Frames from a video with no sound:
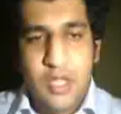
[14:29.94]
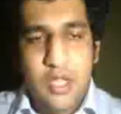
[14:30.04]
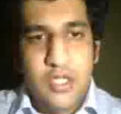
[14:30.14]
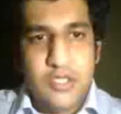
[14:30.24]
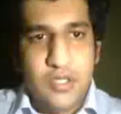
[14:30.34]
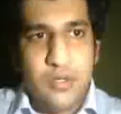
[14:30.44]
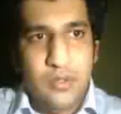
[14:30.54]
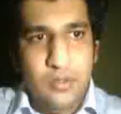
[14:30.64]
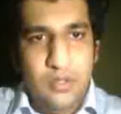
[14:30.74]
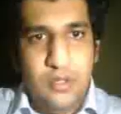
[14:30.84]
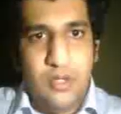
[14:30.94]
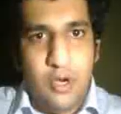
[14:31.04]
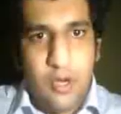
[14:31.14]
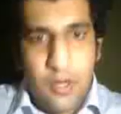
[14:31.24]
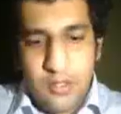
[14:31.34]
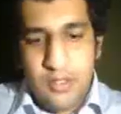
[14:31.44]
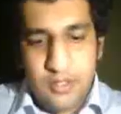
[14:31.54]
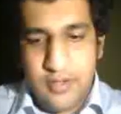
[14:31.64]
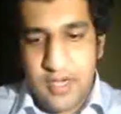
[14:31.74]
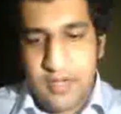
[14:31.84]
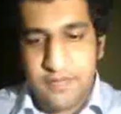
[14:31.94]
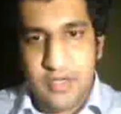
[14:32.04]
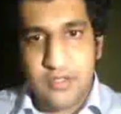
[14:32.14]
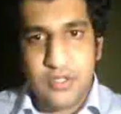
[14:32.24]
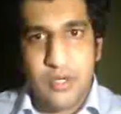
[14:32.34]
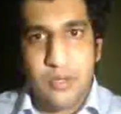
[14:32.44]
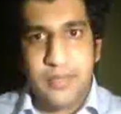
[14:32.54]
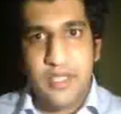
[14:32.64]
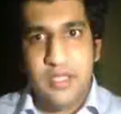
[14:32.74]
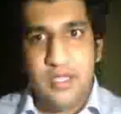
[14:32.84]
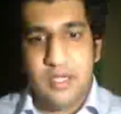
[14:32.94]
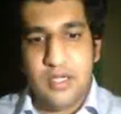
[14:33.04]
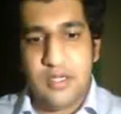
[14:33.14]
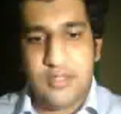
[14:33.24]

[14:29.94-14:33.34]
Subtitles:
So on direct fundoscopy,